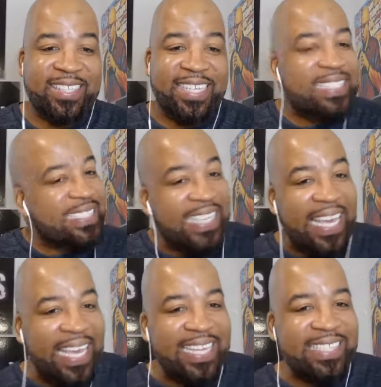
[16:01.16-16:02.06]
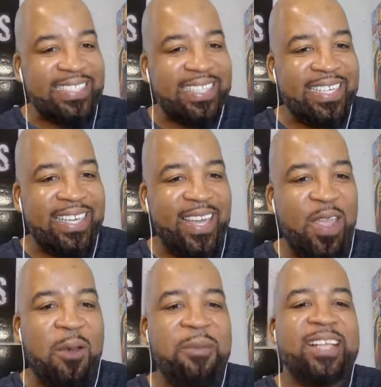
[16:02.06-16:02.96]
These are kids.
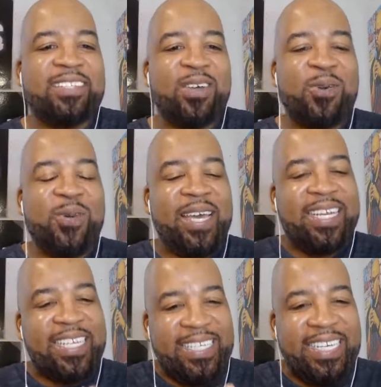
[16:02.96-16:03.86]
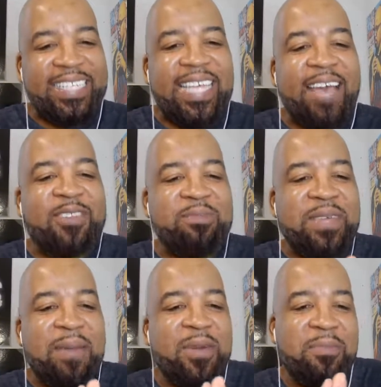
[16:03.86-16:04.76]
You know what I mean? So the kids have to
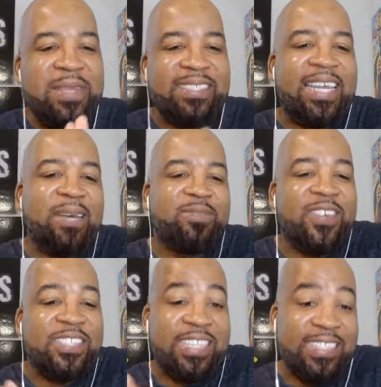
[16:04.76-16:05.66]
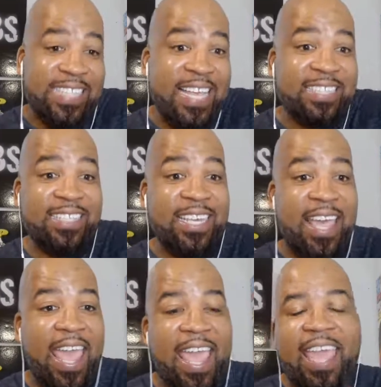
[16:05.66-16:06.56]
be able to be set up for success.
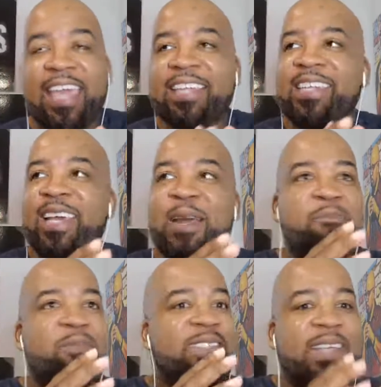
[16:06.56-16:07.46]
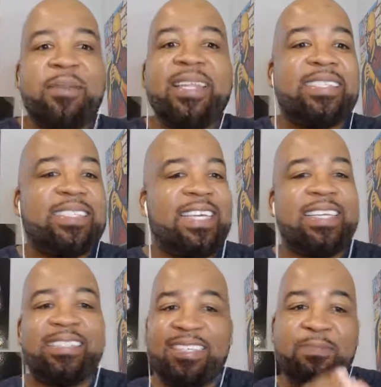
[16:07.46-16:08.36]
And some of these
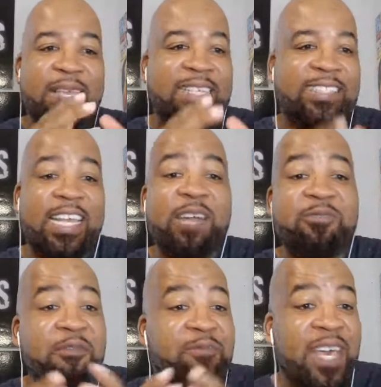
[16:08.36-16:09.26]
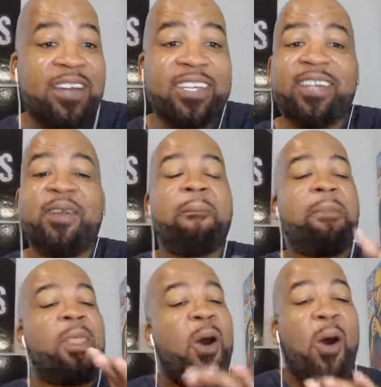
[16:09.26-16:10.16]
kids is being set up for failure
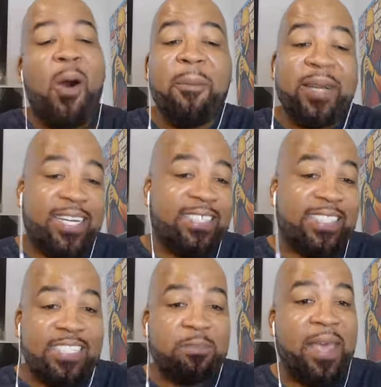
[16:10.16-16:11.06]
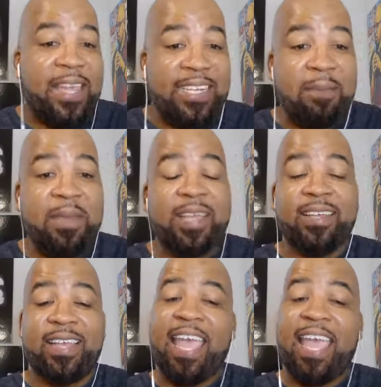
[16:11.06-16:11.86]
all because of this pandemic.